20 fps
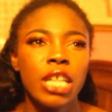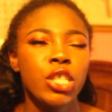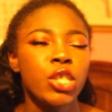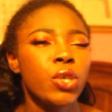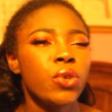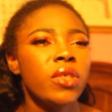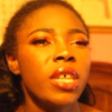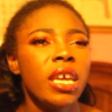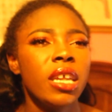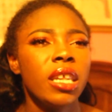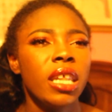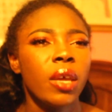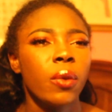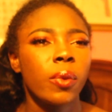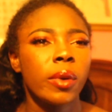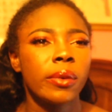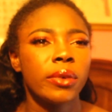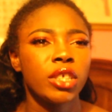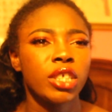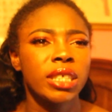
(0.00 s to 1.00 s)
And so then like
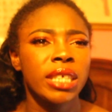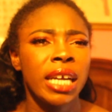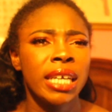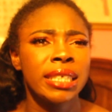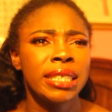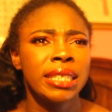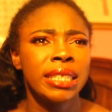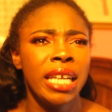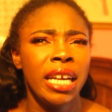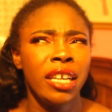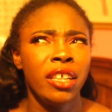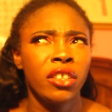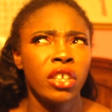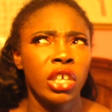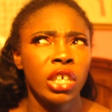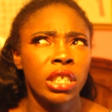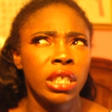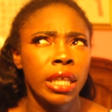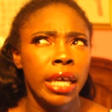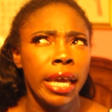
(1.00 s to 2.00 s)
we were just kind of standing
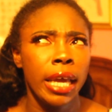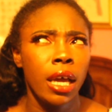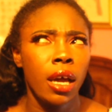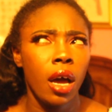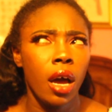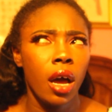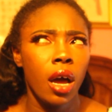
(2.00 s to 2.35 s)
there like,